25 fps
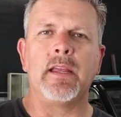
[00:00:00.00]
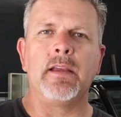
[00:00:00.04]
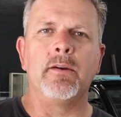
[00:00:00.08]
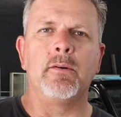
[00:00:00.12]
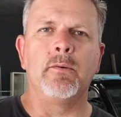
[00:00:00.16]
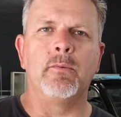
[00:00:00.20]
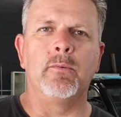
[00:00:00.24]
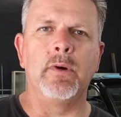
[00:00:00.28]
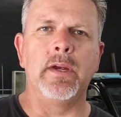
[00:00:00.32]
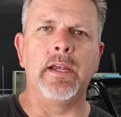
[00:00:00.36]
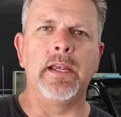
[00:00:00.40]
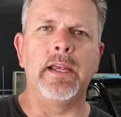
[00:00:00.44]

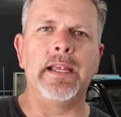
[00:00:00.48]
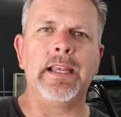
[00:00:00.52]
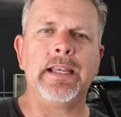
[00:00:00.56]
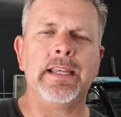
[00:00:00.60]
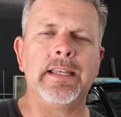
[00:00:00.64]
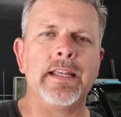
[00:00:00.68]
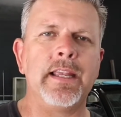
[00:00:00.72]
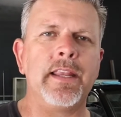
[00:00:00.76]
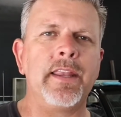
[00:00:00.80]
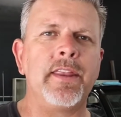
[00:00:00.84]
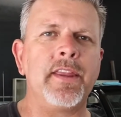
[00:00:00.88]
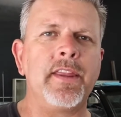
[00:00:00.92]
We
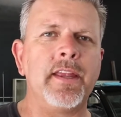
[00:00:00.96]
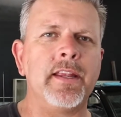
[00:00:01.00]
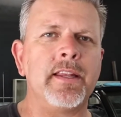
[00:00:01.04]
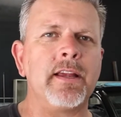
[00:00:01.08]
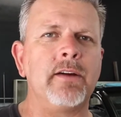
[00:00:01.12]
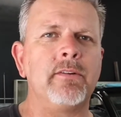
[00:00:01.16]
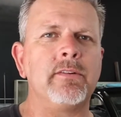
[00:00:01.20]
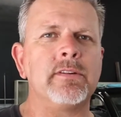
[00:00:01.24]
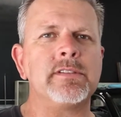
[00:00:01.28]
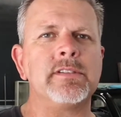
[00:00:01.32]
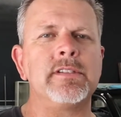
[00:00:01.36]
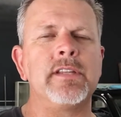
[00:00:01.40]
didn't think
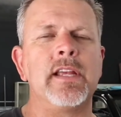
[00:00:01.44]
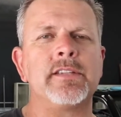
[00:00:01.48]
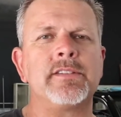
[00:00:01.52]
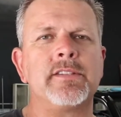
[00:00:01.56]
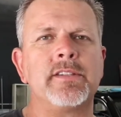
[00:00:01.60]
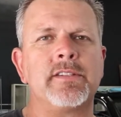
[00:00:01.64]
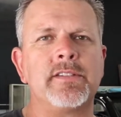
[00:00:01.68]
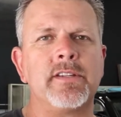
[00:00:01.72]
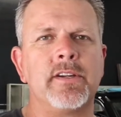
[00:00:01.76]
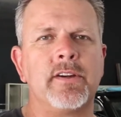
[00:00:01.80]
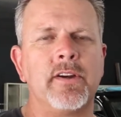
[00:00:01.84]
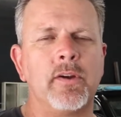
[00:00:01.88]
that was
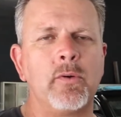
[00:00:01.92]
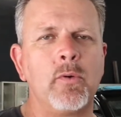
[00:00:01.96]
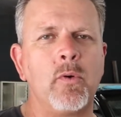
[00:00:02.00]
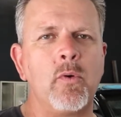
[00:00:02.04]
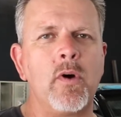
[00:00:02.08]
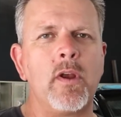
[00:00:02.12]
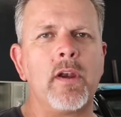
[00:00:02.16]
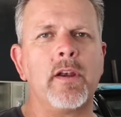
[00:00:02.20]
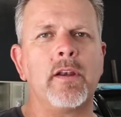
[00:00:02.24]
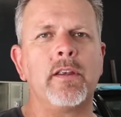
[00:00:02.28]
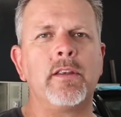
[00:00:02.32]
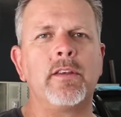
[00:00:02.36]
necessary. We
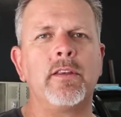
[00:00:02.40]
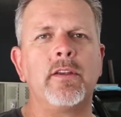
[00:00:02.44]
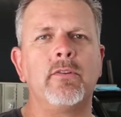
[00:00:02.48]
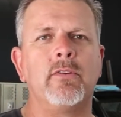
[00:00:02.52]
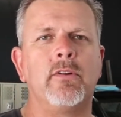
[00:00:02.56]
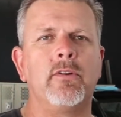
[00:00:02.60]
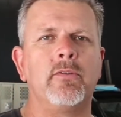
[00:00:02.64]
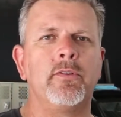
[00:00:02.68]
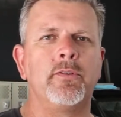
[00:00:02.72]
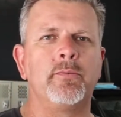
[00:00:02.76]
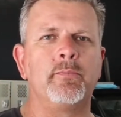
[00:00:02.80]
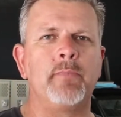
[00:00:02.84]
wanted to do
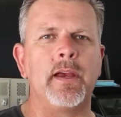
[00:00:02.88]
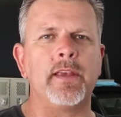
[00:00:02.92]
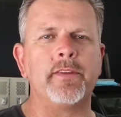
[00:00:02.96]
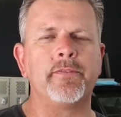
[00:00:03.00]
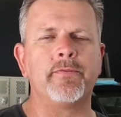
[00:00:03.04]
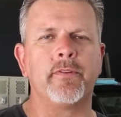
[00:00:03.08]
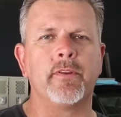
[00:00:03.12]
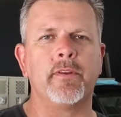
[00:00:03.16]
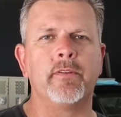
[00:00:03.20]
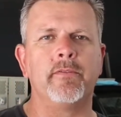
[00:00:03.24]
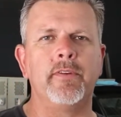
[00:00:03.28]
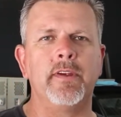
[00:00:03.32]
what was best
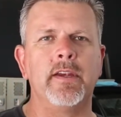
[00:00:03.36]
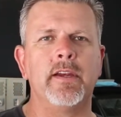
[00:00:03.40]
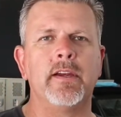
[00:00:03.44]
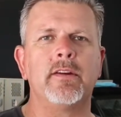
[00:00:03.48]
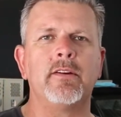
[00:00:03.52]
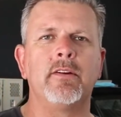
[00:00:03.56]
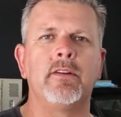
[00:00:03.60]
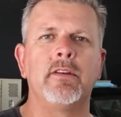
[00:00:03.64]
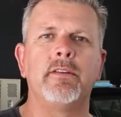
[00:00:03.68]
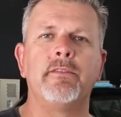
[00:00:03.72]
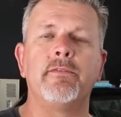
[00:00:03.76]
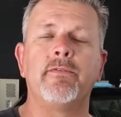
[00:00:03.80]
for the
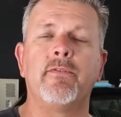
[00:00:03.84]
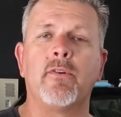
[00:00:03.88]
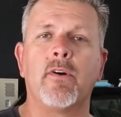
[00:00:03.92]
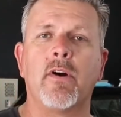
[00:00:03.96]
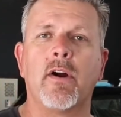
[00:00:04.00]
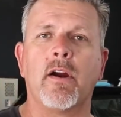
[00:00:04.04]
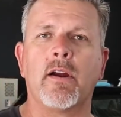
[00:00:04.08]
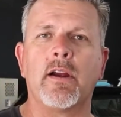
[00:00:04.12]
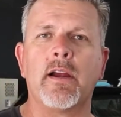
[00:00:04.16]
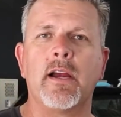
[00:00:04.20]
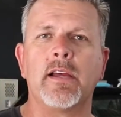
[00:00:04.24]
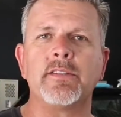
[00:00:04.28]
vehicle and for
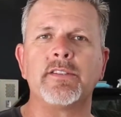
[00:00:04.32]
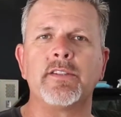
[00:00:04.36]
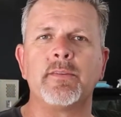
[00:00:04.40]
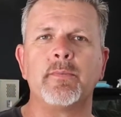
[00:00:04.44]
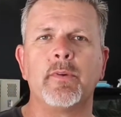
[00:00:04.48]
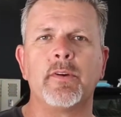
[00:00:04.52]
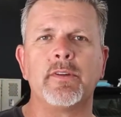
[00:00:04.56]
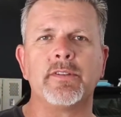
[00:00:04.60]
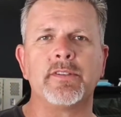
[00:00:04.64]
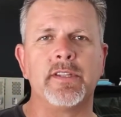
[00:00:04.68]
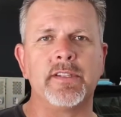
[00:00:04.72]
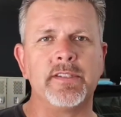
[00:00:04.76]
our
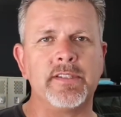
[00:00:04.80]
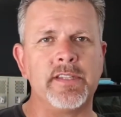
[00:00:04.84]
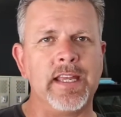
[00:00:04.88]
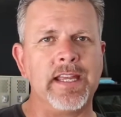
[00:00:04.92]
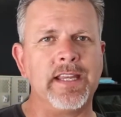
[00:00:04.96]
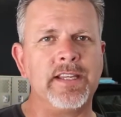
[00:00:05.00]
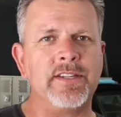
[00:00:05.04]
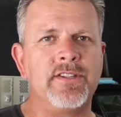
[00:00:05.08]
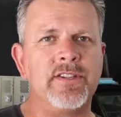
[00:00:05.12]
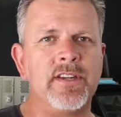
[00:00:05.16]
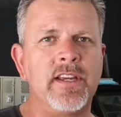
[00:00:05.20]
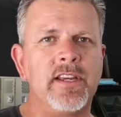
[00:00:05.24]
customers since
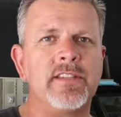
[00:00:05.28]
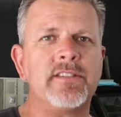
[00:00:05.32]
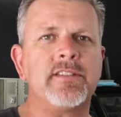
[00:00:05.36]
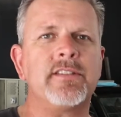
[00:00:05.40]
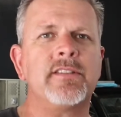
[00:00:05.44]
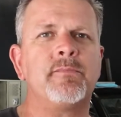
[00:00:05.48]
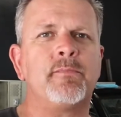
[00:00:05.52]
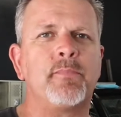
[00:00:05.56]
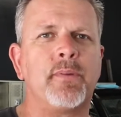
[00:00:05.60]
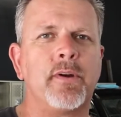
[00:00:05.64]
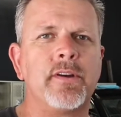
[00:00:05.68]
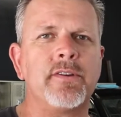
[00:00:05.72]
they just
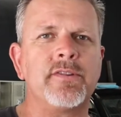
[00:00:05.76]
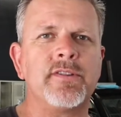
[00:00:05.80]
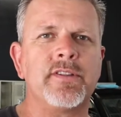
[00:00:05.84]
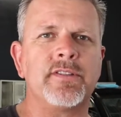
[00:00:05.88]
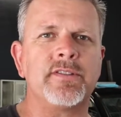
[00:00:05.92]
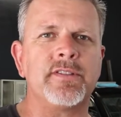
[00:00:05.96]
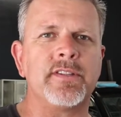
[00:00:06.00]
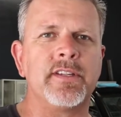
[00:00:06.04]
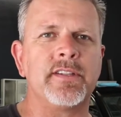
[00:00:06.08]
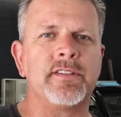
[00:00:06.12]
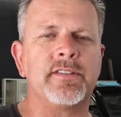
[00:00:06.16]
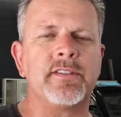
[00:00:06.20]

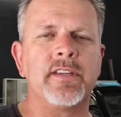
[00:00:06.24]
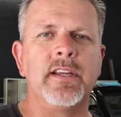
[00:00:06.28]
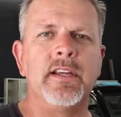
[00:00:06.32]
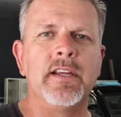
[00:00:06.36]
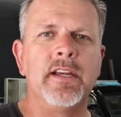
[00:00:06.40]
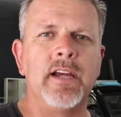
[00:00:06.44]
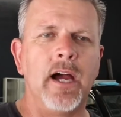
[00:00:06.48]
purchased this.